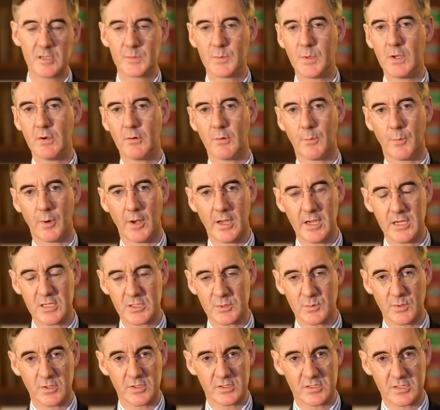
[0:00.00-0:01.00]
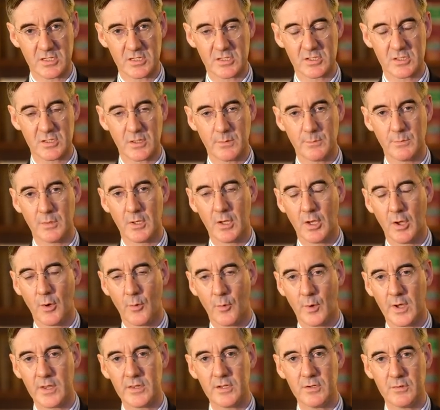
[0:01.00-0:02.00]
it's been replaced with a system
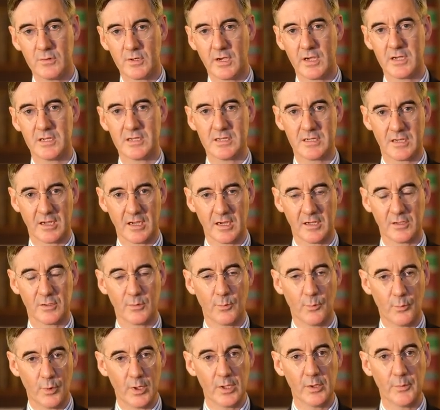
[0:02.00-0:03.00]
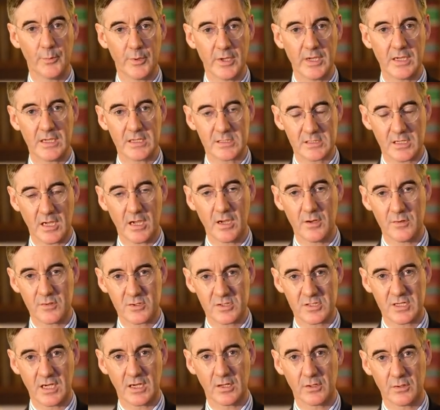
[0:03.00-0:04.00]
where the United Kingdom will be its own
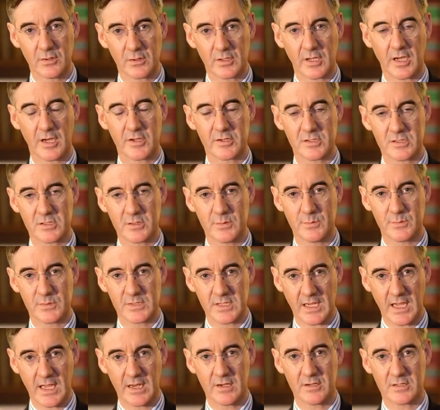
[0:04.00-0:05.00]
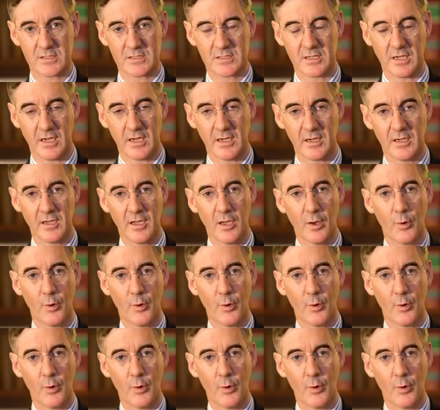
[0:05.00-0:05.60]
single customs entity.